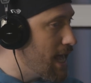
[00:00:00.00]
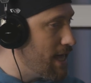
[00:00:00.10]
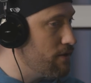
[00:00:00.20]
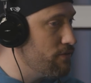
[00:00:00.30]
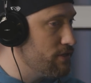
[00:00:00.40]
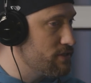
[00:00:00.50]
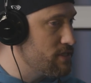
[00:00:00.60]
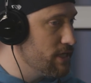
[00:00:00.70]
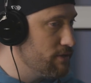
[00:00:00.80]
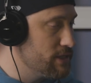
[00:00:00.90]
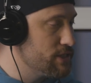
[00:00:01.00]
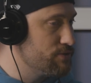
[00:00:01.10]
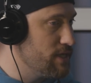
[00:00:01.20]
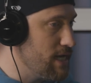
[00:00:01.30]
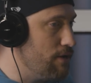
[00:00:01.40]
and the sneaker
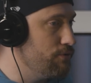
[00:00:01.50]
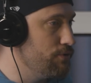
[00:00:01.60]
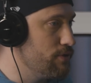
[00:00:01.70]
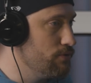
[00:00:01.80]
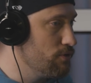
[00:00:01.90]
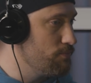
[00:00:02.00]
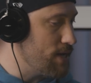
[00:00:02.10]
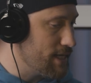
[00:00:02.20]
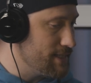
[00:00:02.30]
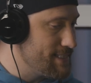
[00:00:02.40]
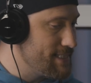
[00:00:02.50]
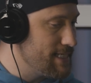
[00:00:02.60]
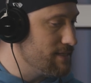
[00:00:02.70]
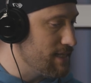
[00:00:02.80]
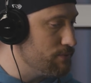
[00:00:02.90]
industry now, you can look back and
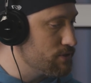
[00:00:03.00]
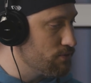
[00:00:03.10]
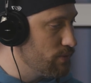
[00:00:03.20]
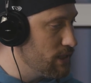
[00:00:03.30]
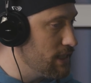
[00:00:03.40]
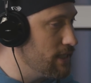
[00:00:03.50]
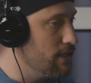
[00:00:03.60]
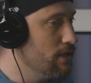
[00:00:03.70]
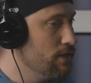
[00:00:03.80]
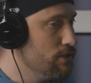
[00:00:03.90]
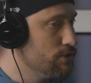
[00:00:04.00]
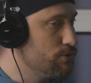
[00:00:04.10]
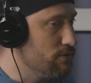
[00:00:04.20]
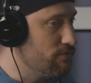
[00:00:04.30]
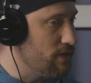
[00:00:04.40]
see that was a really
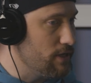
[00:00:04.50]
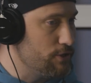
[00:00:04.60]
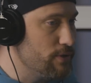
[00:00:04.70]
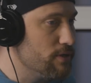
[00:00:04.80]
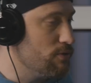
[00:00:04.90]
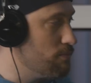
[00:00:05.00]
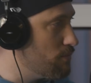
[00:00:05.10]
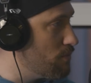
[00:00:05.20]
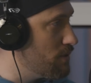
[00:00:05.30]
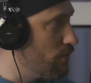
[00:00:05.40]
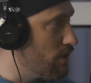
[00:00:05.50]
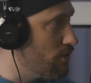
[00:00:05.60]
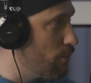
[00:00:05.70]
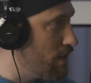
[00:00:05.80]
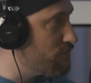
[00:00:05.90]
sort of a critical moment where
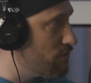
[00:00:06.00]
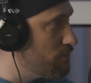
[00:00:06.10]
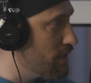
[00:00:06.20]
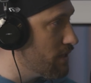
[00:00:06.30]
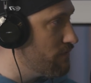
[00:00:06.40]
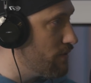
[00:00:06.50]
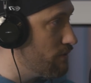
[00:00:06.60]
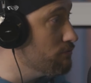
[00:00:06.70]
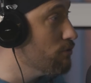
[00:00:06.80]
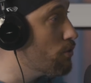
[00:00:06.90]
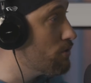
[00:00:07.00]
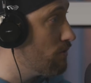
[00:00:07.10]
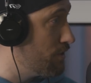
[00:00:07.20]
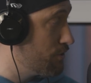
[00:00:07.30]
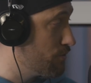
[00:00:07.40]
it went from being a very
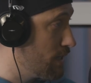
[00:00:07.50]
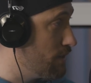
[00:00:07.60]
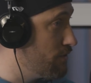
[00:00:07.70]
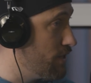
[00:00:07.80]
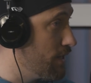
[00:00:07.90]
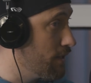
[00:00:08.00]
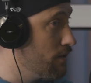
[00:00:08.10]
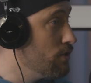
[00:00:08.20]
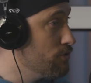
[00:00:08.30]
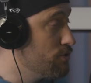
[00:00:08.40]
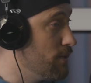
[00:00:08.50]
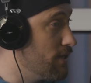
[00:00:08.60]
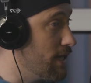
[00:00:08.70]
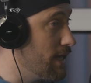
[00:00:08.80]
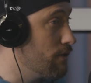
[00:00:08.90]
local underground thing to
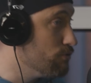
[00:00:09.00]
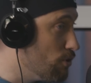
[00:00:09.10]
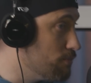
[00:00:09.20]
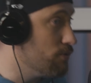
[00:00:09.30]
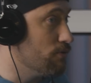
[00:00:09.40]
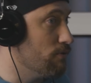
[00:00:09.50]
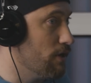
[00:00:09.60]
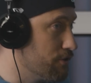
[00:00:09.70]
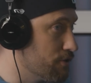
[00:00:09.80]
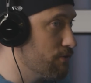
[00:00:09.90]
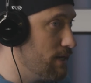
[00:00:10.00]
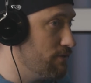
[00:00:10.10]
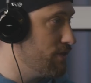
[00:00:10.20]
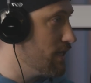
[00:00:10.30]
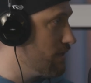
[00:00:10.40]
being a global
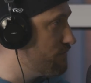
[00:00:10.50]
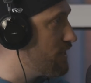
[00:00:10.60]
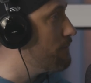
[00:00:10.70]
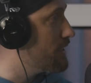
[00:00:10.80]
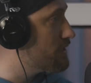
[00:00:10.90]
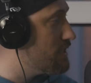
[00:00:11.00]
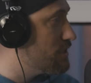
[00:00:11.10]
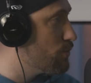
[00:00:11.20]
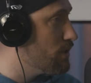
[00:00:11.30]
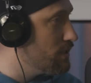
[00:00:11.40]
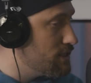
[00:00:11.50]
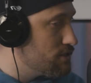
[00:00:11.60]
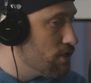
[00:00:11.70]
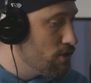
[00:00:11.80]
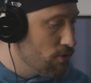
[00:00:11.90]
underground thing, if that makes sense, where at
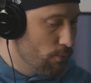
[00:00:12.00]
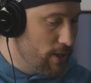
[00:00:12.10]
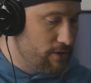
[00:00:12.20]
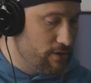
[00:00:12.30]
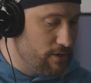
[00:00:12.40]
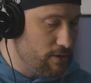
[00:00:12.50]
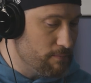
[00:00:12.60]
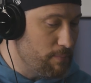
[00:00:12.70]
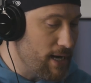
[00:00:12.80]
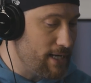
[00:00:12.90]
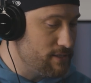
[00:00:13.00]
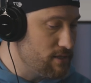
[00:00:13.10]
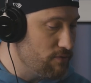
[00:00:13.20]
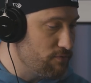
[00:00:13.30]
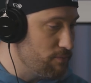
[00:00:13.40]
least we could buy and
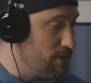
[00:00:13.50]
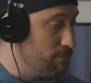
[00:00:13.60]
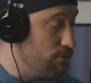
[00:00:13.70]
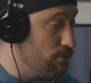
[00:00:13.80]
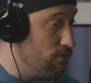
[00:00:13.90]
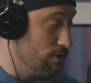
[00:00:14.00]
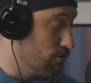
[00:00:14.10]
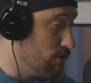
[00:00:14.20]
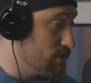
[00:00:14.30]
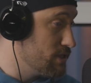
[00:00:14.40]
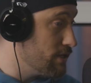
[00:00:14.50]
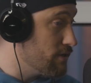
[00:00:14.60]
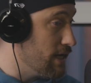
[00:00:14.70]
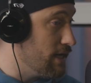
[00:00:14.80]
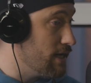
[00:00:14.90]
sell from people across the
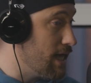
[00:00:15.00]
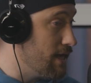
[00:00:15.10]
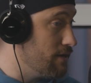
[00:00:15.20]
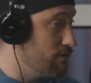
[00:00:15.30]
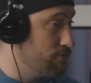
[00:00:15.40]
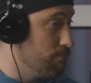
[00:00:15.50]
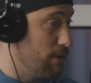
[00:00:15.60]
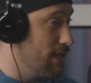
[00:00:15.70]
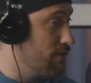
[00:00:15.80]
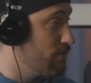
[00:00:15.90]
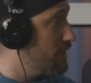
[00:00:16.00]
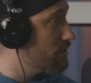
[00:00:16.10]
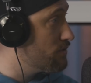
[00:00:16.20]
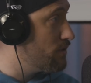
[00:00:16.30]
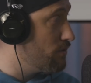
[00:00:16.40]
internet and buying
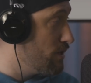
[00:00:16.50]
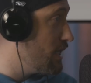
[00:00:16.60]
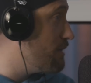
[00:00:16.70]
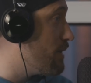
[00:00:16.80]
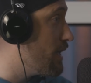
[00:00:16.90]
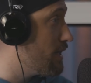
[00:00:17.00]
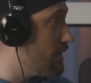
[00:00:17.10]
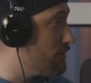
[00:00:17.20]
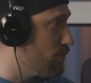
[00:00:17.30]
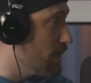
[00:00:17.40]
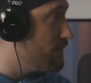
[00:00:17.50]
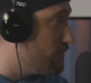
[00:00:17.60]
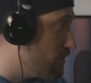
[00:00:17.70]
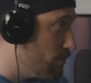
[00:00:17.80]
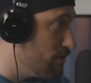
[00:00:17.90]
things on eBay and elsewhere,
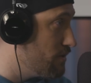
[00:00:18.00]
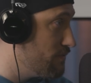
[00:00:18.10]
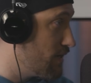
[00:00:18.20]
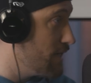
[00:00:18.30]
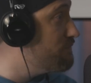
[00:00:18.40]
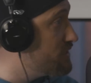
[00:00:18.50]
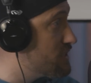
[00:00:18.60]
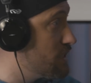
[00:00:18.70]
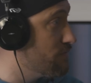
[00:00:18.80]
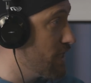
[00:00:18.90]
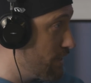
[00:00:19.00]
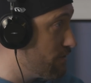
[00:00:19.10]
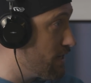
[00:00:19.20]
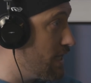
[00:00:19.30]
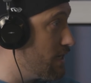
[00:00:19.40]
even though in the very infancy of the
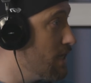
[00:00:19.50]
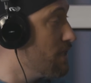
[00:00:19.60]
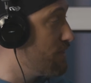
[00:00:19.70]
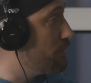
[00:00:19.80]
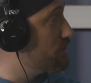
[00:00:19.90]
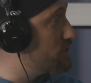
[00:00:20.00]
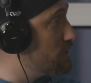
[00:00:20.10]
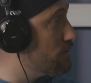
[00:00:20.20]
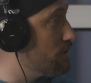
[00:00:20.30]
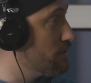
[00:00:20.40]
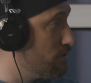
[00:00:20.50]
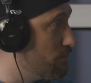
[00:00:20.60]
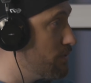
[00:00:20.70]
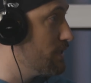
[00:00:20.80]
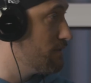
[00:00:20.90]
internet, that was still a little
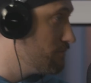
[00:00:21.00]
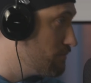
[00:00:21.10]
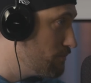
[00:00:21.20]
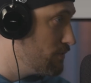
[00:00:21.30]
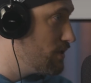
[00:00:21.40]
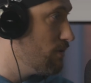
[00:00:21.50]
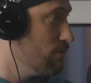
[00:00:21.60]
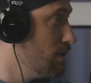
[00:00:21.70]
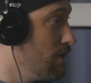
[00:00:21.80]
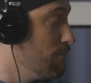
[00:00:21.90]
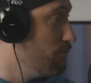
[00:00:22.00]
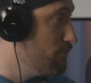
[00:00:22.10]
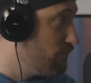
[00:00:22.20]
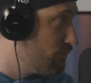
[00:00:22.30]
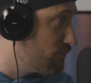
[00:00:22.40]
bit,
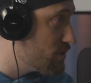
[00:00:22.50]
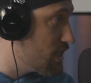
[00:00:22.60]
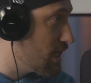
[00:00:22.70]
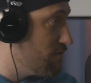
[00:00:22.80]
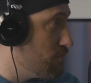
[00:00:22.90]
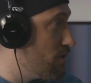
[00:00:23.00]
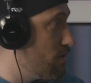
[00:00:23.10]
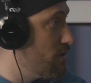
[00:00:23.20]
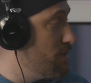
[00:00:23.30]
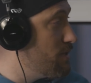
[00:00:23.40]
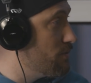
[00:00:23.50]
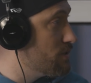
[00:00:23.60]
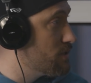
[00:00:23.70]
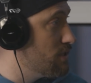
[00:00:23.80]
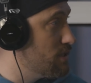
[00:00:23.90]
first thing I ever bought on eBay
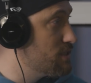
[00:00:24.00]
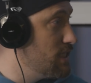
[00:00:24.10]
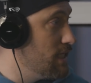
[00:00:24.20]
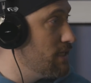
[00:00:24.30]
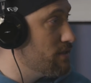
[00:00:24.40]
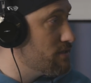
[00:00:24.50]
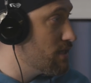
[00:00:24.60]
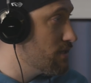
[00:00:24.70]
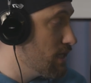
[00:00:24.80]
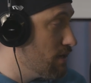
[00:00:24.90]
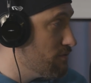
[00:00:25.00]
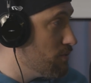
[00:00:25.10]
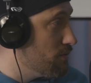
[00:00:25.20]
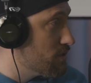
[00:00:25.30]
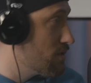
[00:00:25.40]
was a CD. The second thing I ever
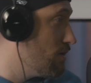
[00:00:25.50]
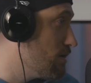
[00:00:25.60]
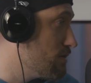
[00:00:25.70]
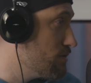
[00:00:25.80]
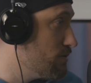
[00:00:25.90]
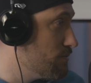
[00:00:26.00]
bought was a car. So.